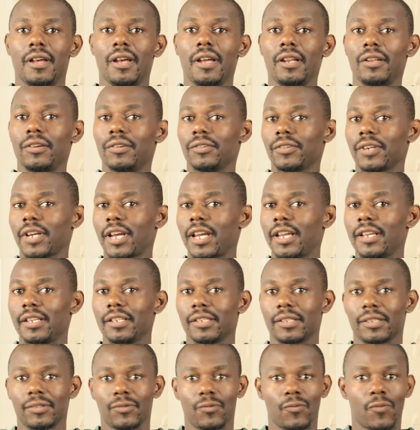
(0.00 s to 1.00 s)
Hello
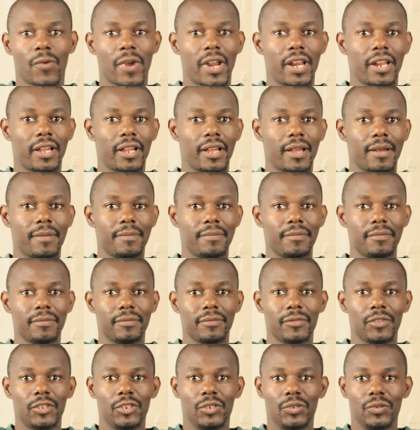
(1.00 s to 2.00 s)
guys,
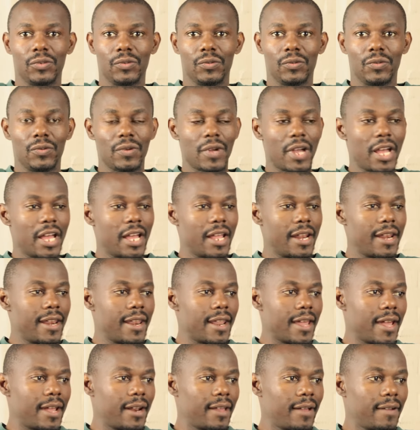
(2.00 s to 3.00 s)
welcome to
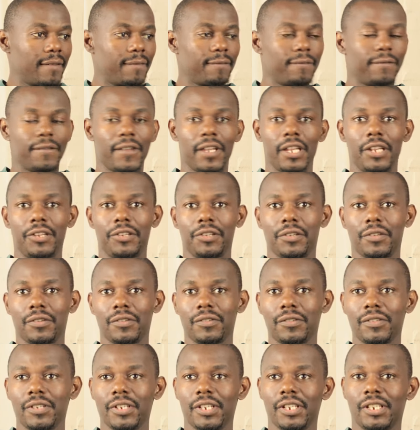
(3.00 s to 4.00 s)
another
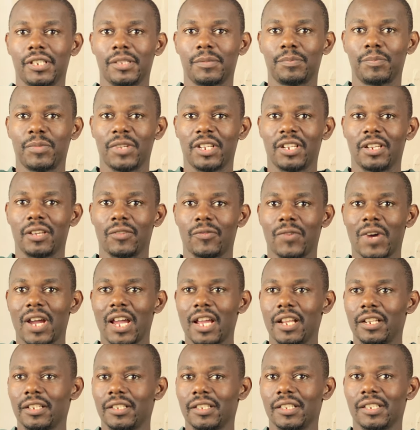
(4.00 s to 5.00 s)
video. It's been a
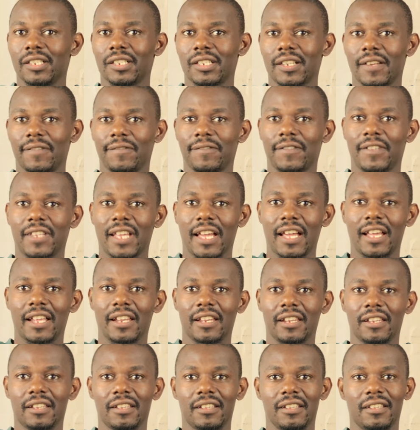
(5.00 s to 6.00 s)
while since I've
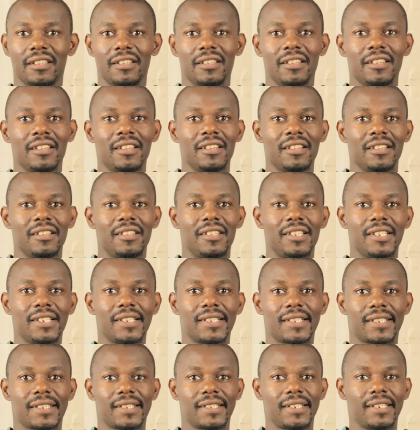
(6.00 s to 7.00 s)
done
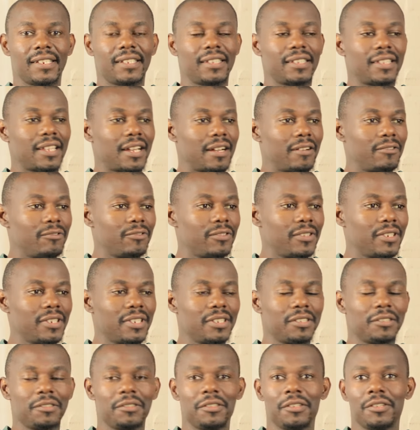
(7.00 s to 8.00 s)
this sit down,
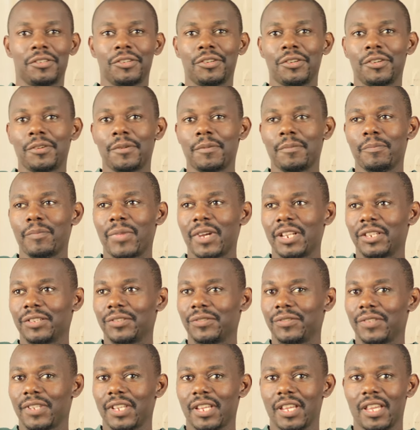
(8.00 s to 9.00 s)
but
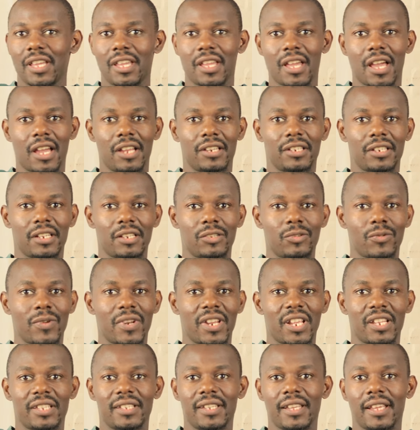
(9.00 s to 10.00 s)
today I just
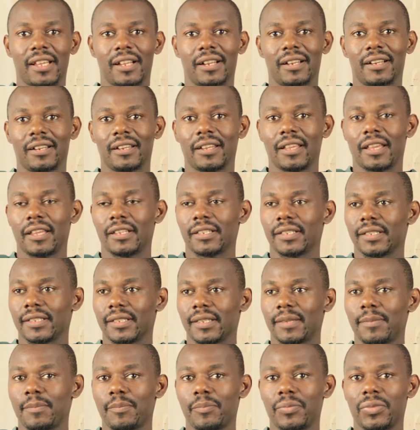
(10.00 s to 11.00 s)
want to tackle a
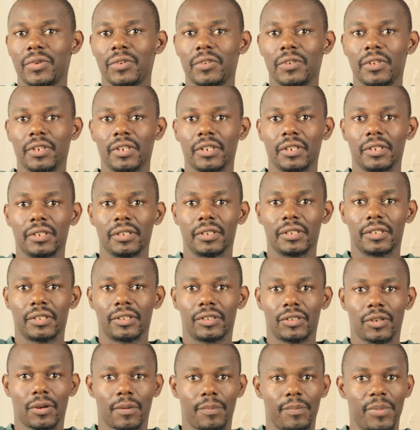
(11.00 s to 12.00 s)
simple
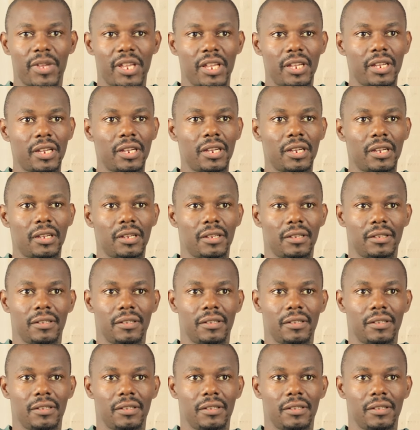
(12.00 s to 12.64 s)
topic.